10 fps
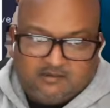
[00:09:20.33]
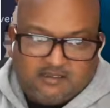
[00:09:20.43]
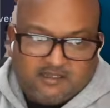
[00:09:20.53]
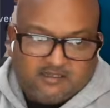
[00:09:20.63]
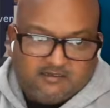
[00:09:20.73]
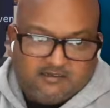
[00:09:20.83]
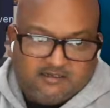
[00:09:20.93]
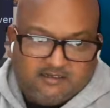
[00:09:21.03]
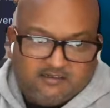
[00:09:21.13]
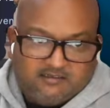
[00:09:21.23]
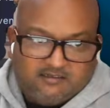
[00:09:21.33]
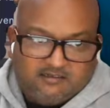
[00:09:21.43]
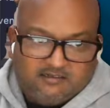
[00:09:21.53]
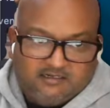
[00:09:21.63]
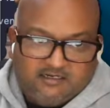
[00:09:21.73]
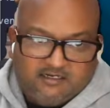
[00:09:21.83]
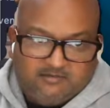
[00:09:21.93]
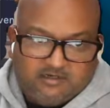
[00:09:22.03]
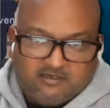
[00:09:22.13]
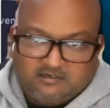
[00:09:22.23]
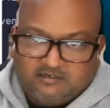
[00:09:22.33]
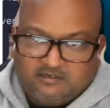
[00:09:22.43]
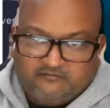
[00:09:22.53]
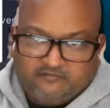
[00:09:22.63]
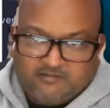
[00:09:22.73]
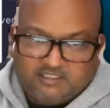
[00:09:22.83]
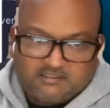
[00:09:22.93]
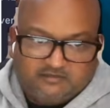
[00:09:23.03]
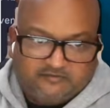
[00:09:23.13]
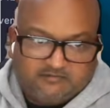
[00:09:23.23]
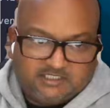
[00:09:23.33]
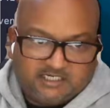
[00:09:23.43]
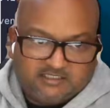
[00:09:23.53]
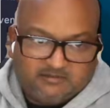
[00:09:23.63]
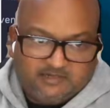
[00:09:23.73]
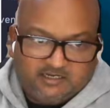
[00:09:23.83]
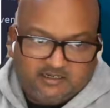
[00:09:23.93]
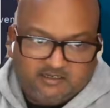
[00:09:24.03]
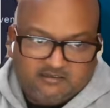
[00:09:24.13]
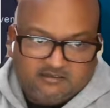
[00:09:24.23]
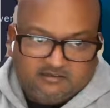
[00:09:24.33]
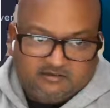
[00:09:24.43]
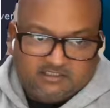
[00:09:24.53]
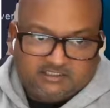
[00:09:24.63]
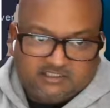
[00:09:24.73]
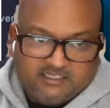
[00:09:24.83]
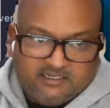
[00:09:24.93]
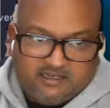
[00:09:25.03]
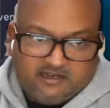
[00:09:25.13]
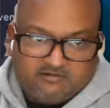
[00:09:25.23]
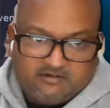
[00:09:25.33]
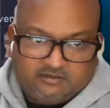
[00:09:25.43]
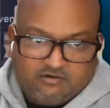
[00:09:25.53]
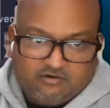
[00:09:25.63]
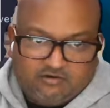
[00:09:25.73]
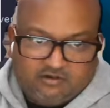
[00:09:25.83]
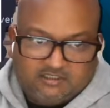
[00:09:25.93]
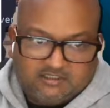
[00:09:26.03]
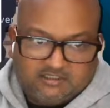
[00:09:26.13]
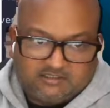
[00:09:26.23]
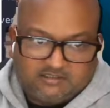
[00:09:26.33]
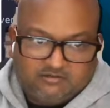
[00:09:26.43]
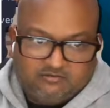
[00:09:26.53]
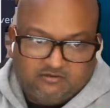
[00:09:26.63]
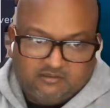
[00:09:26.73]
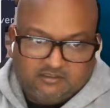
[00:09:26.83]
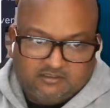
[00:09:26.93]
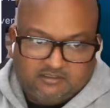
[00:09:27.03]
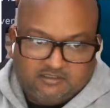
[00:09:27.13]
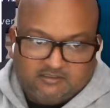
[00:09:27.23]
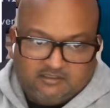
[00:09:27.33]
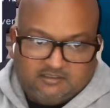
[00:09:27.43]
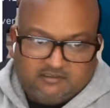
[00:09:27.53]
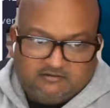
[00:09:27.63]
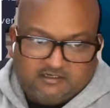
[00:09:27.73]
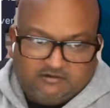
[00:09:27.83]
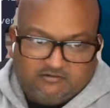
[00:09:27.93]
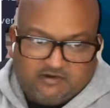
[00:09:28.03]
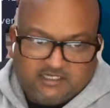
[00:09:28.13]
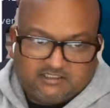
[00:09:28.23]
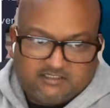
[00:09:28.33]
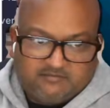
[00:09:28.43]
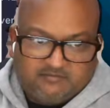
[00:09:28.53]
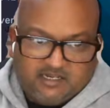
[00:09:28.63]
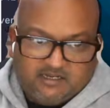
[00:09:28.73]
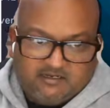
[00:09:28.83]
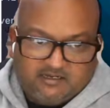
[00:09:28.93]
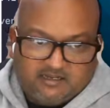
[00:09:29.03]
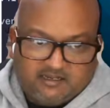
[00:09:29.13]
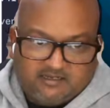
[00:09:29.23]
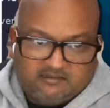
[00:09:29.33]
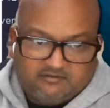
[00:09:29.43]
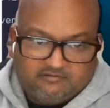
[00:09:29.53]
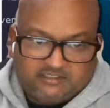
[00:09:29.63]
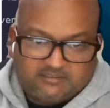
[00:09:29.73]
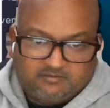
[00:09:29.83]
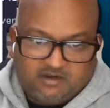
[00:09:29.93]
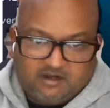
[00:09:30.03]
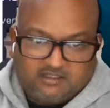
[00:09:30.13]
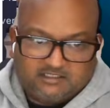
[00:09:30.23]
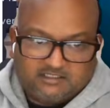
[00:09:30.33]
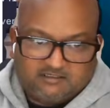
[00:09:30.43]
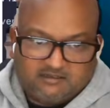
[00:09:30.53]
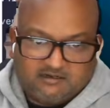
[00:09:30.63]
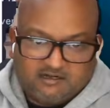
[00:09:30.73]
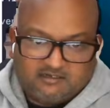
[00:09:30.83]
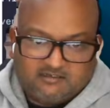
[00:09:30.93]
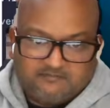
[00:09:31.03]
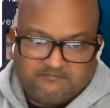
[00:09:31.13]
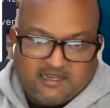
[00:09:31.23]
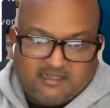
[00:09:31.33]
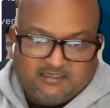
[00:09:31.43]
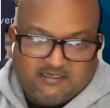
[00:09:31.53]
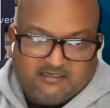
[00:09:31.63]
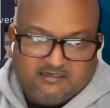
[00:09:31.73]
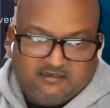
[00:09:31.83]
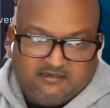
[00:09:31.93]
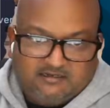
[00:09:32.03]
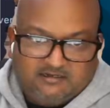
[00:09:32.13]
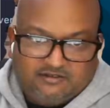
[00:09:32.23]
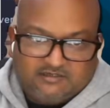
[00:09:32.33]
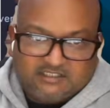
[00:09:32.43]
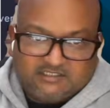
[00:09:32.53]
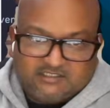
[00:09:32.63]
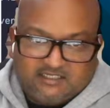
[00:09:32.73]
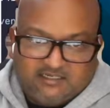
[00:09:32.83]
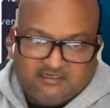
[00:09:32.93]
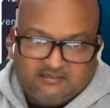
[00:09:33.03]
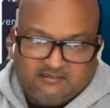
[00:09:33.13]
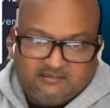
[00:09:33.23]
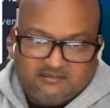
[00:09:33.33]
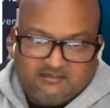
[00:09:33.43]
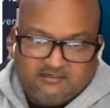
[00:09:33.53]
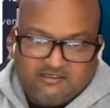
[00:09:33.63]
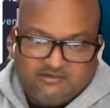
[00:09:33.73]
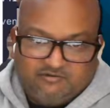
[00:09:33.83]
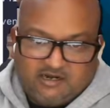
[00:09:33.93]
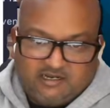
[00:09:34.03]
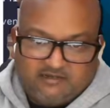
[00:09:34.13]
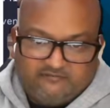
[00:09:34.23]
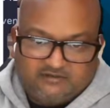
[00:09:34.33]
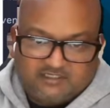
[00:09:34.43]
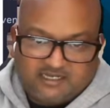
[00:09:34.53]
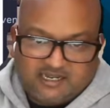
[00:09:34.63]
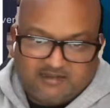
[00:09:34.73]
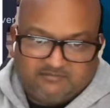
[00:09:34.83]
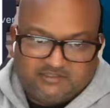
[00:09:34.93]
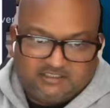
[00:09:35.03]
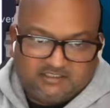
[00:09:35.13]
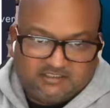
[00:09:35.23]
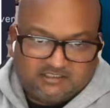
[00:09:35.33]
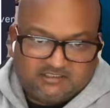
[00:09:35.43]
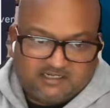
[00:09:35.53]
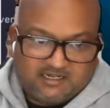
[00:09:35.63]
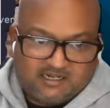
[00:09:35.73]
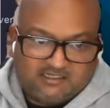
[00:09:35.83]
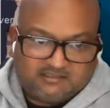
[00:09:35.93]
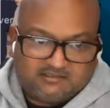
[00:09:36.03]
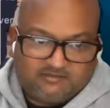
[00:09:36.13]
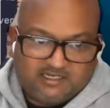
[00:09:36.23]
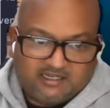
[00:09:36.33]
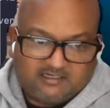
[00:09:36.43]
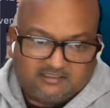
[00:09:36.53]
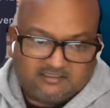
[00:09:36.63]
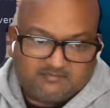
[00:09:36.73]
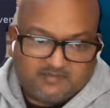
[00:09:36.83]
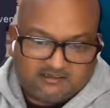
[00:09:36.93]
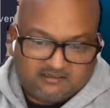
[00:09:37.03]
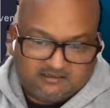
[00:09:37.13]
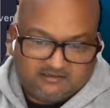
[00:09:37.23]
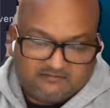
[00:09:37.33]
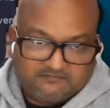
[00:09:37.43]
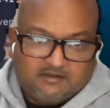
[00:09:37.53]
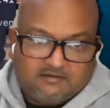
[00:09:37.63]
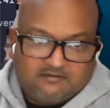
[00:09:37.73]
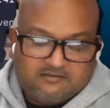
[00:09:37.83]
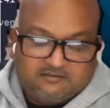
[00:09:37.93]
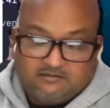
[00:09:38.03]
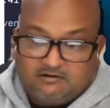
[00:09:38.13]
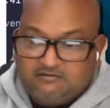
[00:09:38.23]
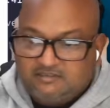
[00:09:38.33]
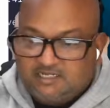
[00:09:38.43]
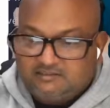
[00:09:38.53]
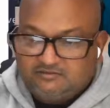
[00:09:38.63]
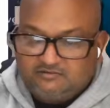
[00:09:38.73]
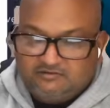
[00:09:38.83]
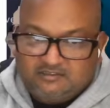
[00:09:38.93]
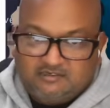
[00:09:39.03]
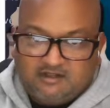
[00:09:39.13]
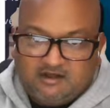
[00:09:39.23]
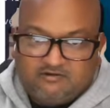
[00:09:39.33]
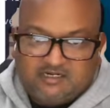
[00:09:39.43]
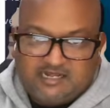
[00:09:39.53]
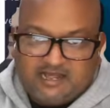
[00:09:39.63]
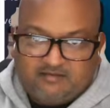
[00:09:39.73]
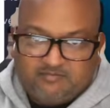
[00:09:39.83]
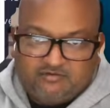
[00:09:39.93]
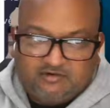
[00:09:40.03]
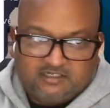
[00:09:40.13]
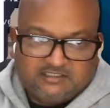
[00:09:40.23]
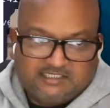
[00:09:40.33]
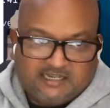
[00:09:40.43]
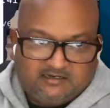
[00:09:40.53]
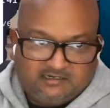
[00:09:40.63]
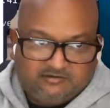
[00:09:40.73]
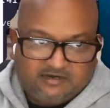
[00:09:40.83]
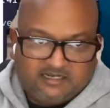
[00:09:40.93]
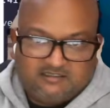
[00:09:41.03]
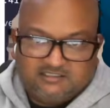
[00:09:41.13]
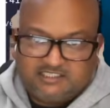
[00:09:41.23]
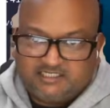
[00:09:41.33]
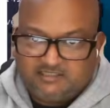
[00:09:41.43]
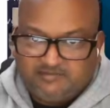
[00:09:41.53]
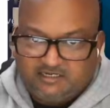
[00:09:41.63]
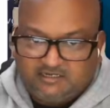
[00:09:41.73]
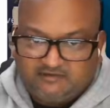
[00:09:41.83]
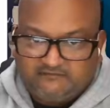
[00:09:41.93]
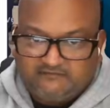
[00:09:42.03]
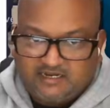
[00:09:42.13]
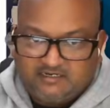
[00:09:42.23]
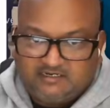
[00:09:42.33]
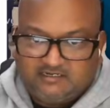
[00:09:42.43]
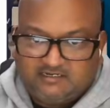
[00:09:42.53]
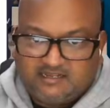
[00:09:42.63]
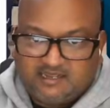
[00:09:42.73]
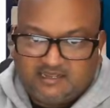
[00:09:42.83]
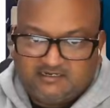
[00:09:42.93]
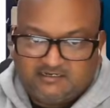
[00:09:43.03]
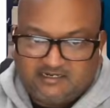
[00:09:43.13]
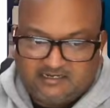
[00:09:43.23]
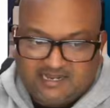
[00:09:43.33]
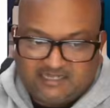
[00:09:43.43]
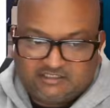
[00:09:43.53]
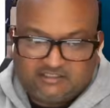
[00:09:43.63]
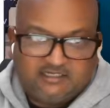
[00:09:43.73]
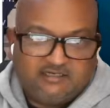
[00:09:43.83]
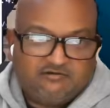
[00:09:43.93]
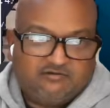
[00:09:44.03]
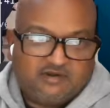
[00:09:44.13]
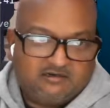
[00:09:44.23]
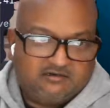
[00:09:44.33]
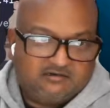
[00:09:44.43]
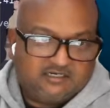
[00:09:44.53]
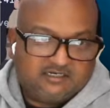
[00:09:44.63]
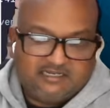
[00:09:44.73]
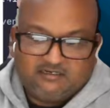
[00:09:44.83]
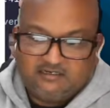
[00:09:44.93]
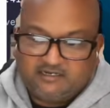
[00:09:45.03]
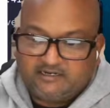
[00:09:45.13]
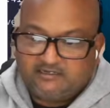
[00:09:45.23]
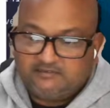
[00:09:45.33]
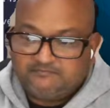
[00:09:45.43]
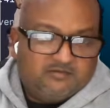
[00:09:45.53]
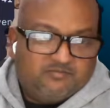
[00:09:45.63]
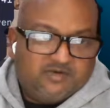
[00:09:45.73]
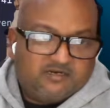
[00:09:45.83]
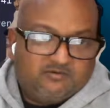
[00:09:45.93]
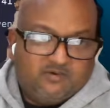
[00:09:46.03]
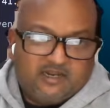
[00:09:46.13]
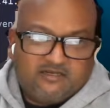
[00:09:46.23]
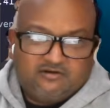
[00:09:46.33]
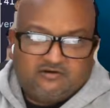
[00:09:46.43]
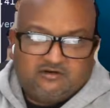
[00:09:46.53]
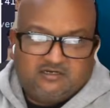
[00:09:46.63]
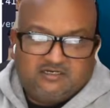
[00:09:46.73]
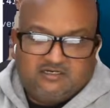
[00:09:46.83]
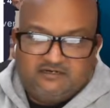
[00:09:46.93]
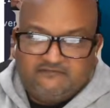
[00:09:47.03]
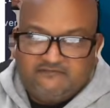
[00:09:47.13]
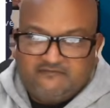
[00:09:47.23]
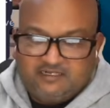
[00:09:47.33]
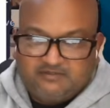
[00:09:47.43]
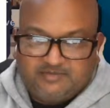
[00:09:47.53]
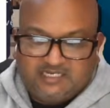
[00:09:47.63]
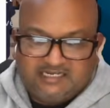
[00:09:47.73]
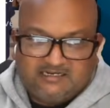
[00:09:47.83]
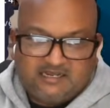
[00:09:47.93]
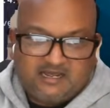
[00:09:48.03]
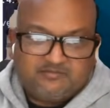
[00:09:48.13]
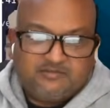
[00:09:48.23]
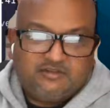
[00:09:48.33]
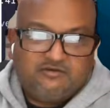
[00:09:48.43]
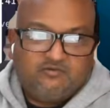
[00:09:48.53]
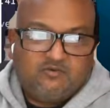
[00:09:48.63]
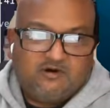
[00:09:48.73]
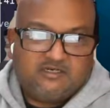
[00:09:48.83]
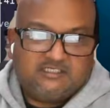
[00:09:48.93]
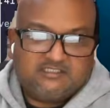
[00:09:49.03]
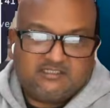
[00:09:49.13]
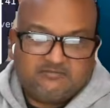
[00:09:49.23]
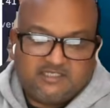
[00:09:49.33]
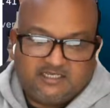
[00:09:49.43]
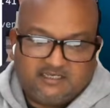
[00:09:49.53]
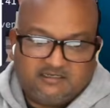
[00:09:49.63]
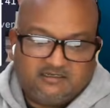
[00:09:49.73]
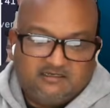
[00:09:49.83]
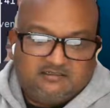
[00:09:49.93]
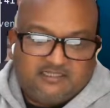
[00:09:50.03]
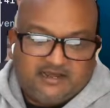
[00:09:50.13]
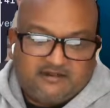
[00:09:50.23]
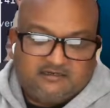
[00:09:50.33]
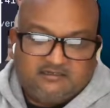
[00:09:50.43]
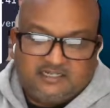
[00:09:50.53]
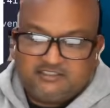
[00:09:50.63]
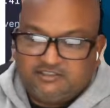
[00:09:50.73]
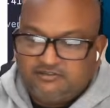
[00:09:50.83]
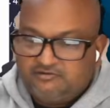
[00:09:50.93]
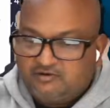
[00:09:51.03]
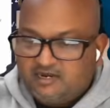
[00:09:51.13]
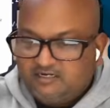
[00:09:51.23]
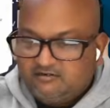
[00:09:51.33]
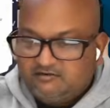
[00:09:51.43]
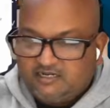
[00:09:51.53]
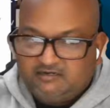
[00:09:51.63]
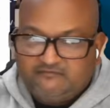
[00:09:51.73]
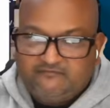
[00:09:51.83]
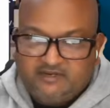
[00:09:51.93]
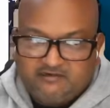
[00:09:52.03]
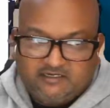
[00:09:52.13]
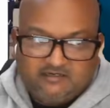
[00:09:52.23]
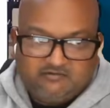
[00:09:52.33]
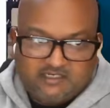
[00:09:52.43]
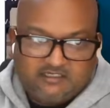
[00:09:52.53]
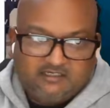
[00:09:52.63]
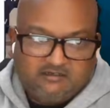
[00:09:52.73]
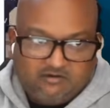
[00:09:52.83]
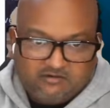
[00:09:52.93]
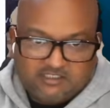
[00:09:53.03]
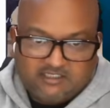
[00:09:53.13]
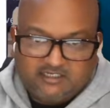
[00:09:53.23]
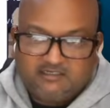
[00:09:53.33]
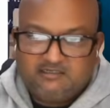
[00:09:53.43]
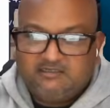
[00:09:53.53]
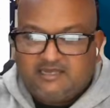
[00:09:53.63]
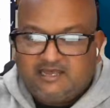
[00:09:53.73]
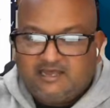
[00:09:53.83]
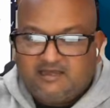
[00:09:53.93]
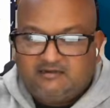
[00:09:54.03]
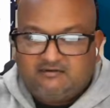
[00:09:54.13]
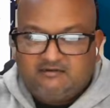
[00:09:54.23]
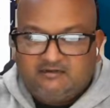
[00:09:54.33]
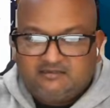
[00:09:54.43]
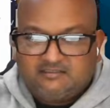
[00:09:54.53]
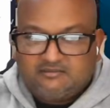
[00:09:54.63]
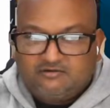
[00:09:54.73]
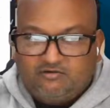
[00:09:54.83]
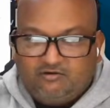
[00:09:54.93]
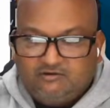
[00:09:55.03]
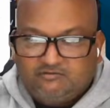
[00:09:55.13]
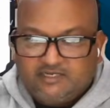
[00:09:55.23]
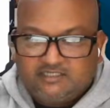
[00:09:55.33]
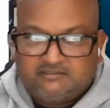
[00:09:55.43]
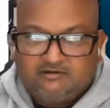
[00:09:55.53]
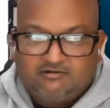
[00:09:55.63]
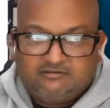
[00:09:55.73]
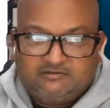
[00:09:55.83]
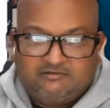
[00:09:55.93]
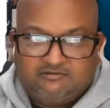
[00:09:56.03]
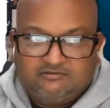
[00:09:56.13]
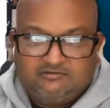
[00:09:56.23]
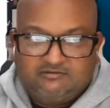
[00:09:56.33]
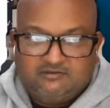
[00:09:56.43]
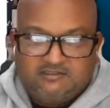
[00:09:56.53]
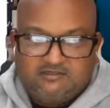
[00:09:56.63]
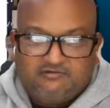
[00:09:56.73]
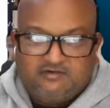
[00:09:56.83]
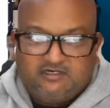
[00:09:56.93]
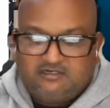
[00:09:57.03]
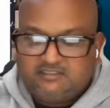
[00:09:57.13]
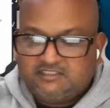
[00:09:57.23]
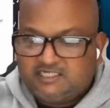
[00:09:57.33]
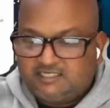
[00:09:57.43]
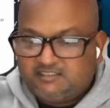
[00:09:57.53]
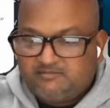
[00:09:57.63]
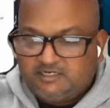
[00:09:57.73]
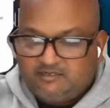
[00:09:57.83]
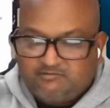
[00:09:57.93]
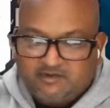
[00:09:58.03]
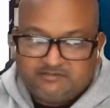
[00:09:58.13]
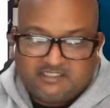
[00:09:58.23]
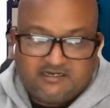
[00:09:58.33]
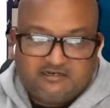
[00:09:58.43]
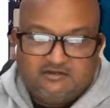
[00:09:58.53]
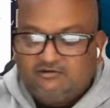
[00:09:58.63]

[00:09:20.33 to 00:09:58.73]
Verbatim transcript: And in the debug information from ChatGPT, you can see how it called this tool, the request it made, and the response it got. And then here you can see the UI for the app just as we had expected. So that's cool. Our app runs end to end. ChatGPT can find it and it can actually render it inline. But when you're developing an app, you want something that lets you iterate very quickly locally and doesn't always go through the real ChatGPT website.